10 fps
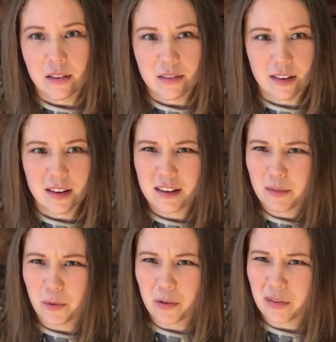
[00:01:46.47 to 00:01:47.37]
so at least
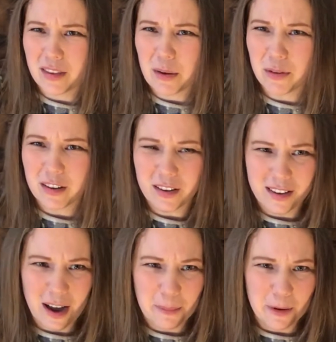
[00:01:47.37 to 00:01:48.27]
see what starts to
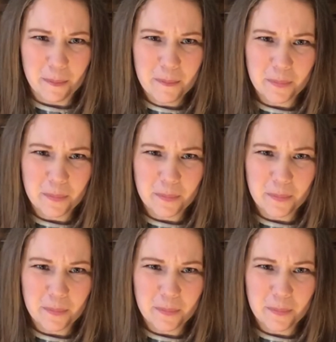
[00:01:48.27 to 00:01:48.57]
happen.